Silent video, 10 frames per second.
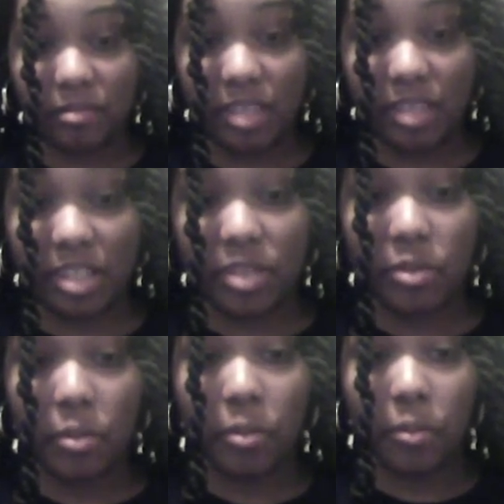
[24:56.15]
to
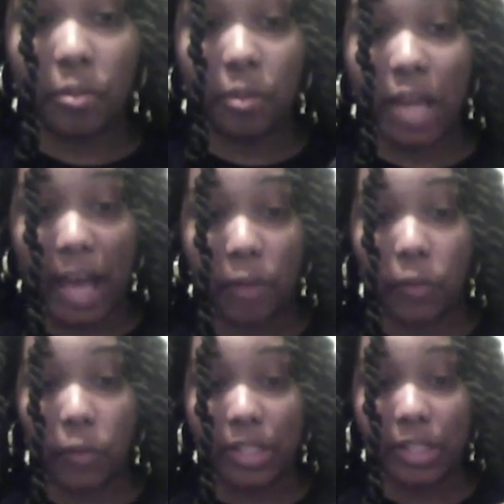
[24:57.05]
do what I
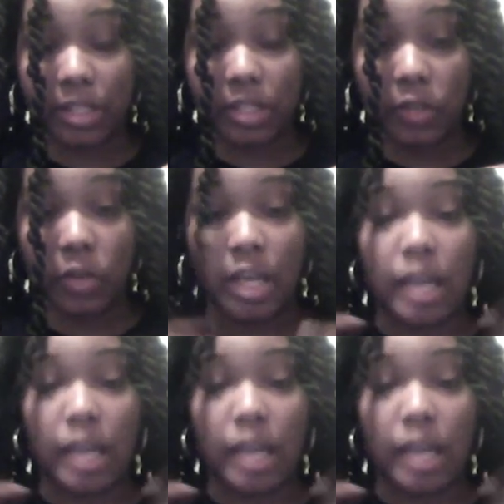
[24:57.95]
wanted to do.